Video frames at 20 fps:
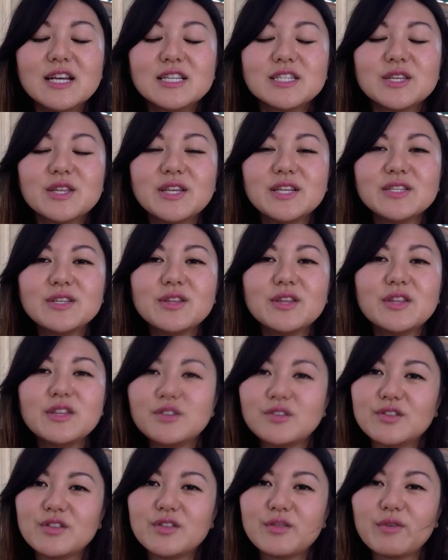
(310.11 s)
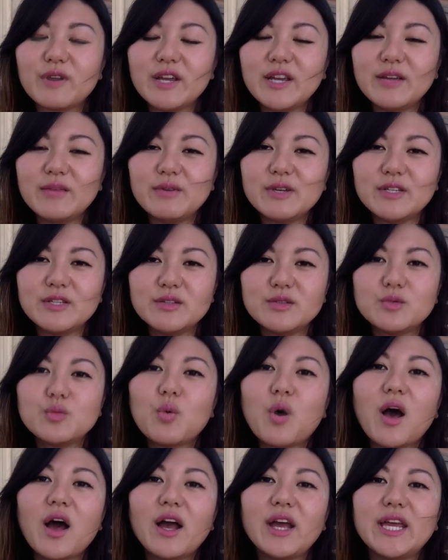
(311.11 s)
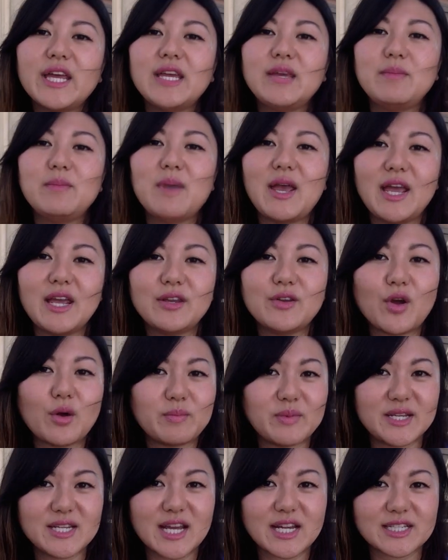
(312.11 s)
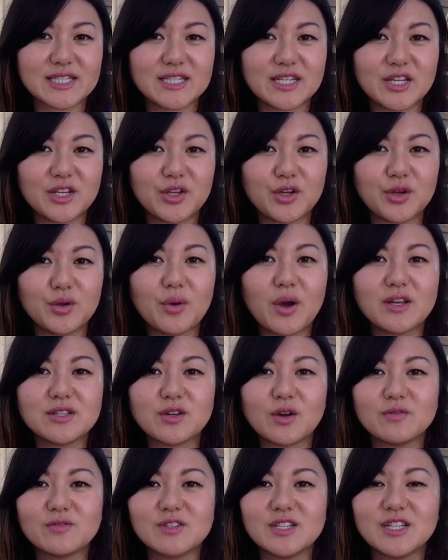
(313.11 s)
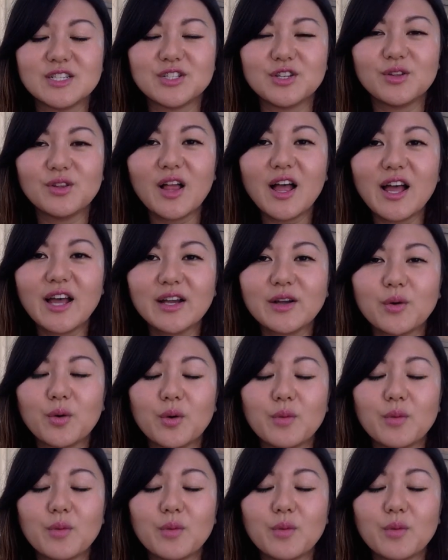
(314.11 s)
So these are the three reasons why he may not be texting you as often as you like,